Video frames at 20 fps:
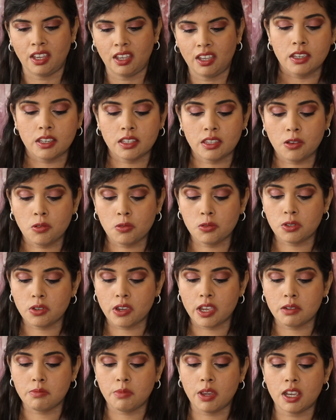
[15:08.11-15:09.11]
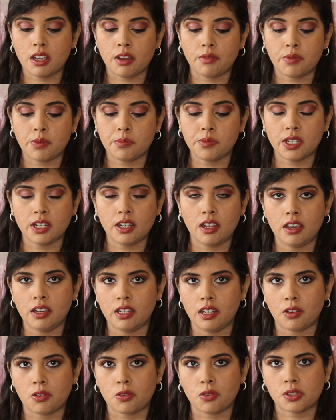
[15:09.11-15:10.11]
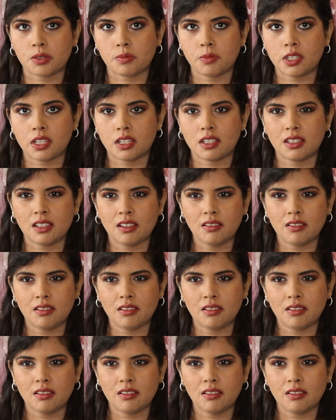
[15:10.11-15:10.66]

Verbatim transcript: Yeah, they also had makeup from Delilah Cosmetics.